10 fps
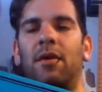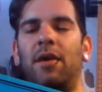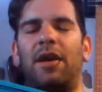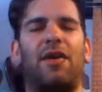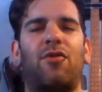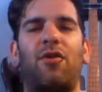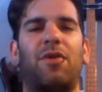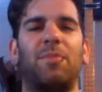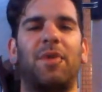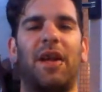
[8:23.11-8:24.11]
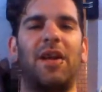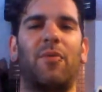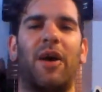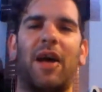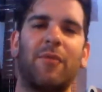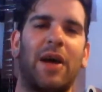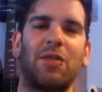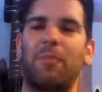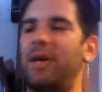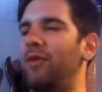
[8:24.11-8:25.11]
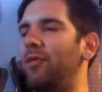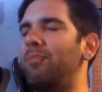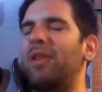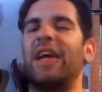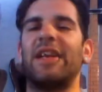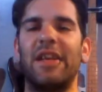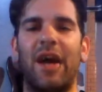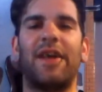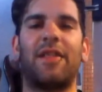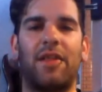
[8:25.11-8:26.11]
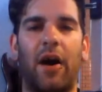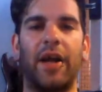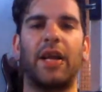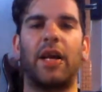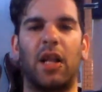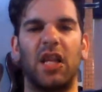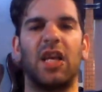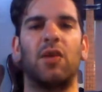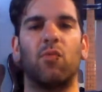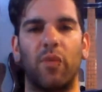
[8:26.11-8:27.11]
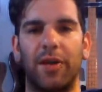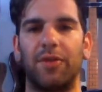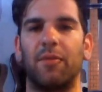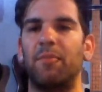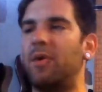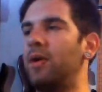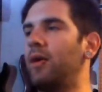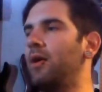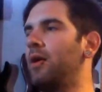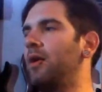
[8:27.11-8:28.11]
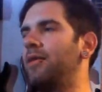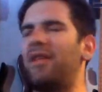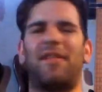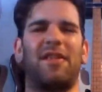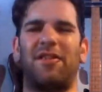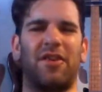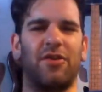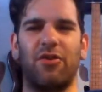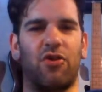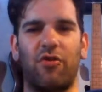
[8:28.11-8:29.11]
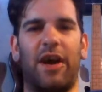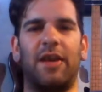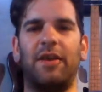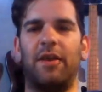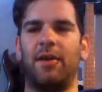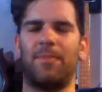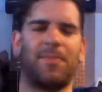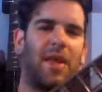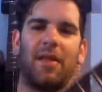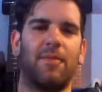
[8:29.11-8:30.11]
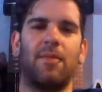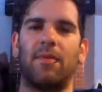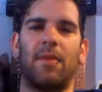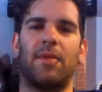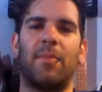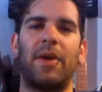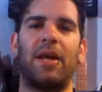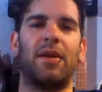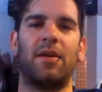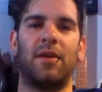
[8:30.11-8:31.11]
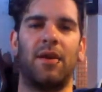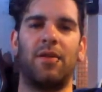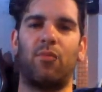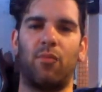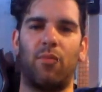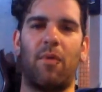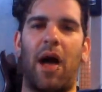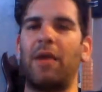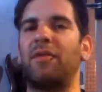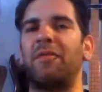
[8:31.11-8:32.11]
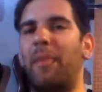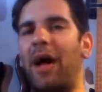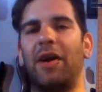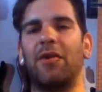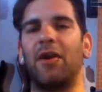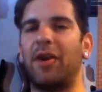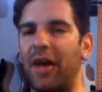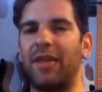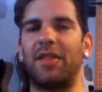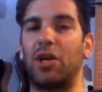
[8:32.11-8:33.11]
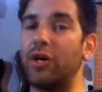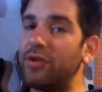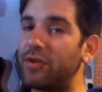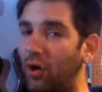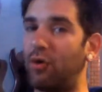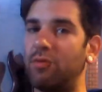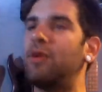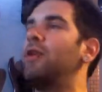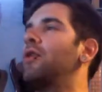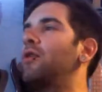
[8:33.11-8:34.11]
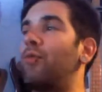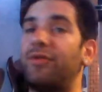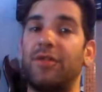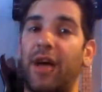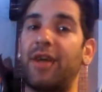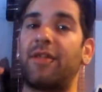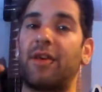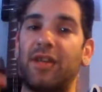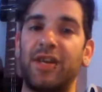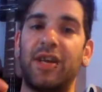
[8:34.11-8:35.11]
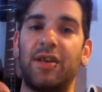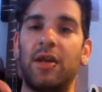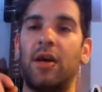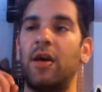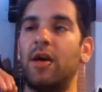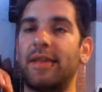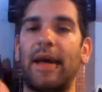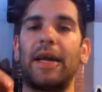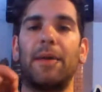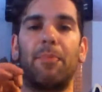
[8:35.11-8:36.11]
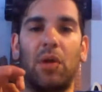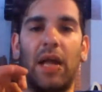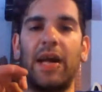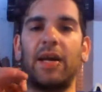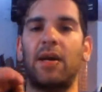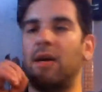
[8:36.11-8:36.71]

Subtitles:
And I saw something anyway. I'd rather be able to play nice, tight, clean rhythm than sit there and shred. To me, I admire a nice, good tone with nice, clean, tight playing,